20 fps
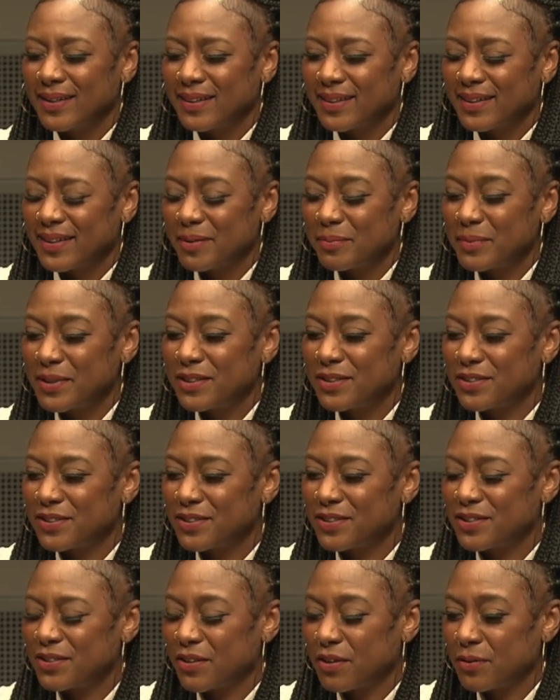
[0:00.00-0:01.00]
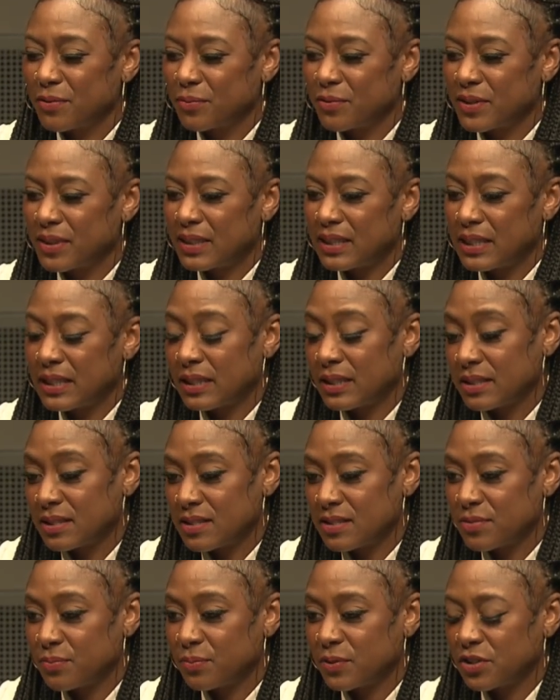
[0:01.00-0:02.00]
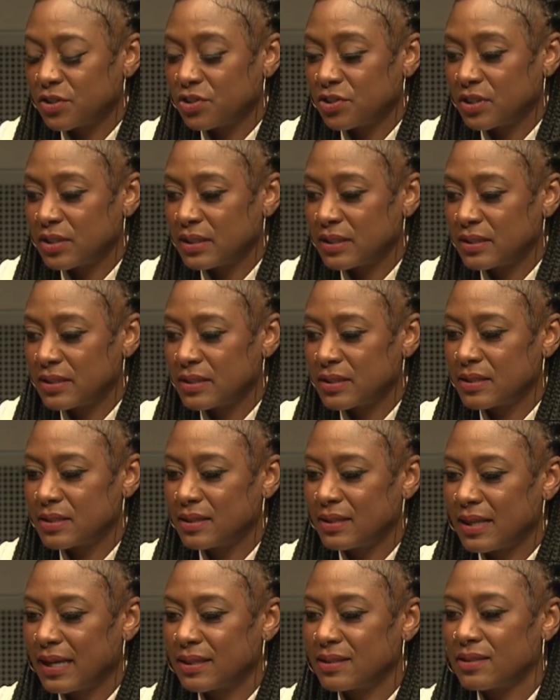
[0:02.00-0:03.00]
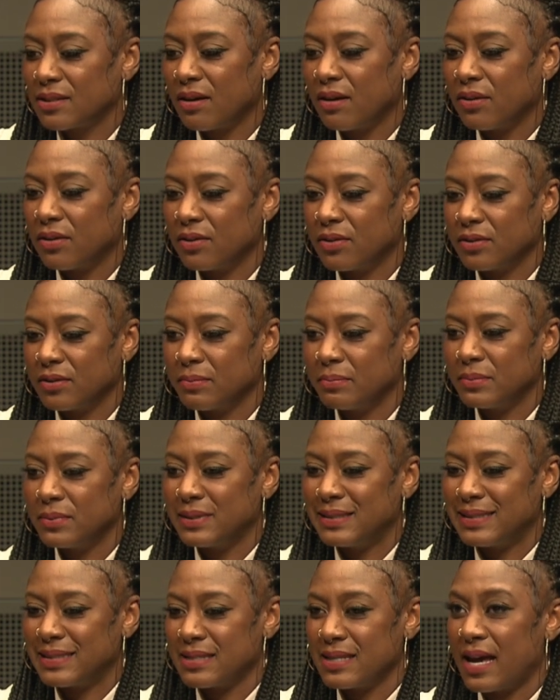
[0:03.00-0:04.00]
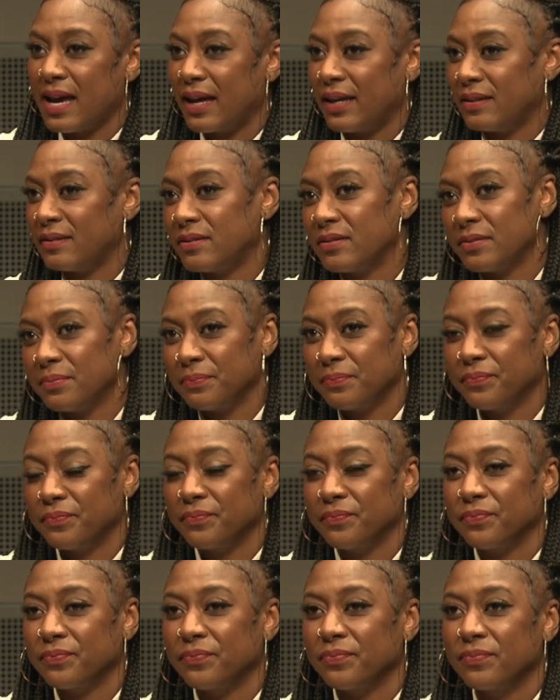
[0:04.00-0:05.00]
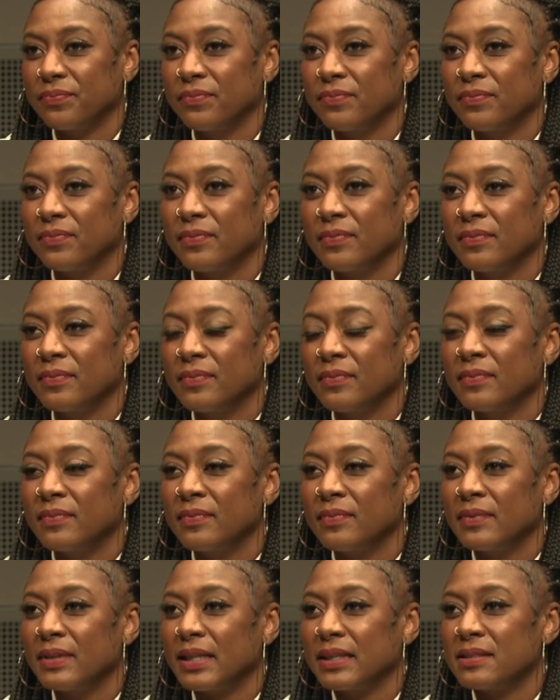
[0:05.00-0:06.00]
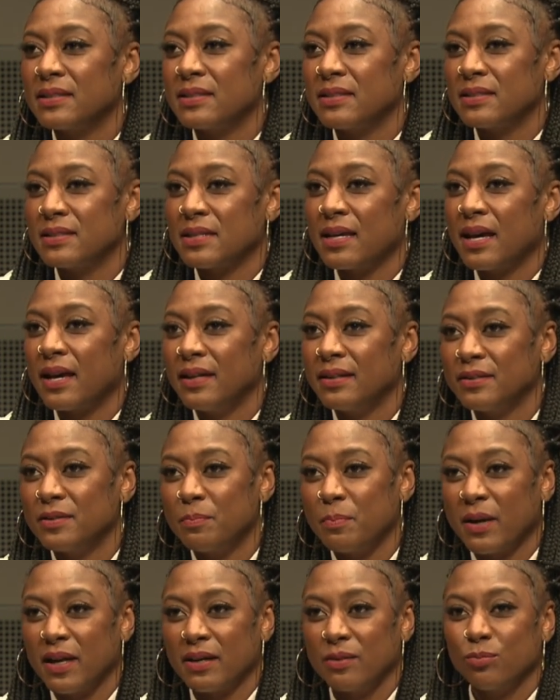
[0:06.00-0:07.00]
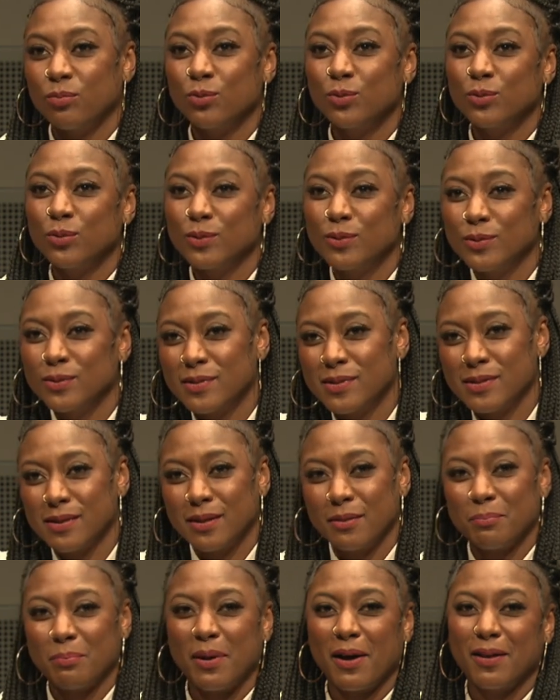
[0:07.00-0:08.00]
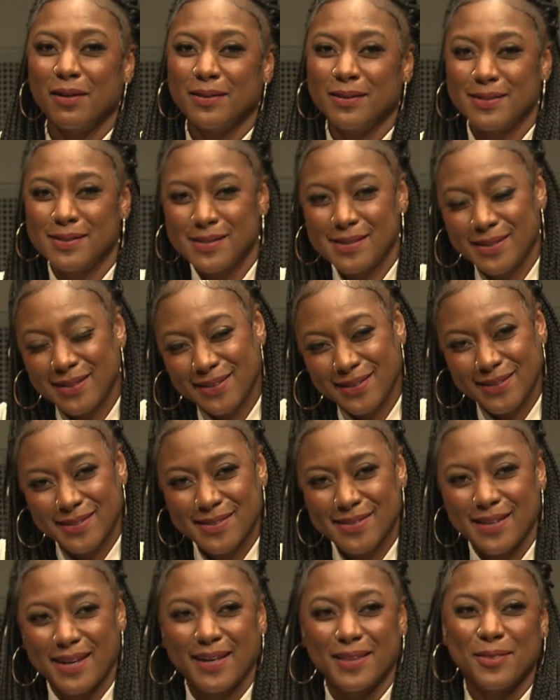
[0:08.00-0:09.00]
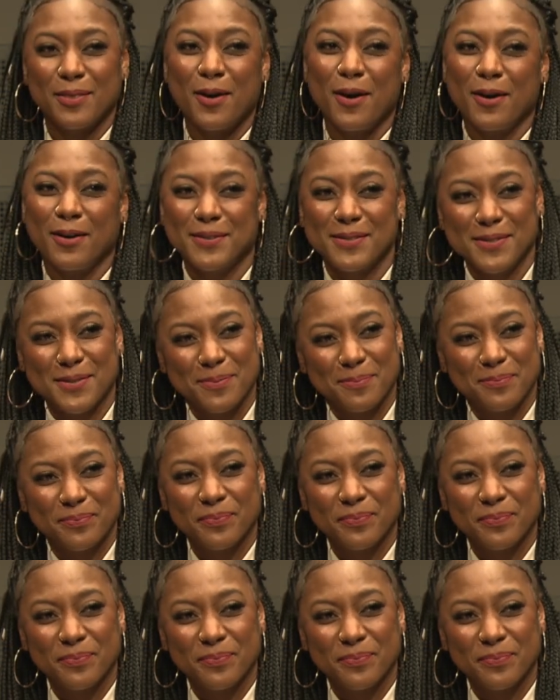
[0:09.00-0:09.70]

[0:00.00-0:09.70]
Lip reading: let me just start with this, which is, that's all designed. That's designed by rules and policies and laws.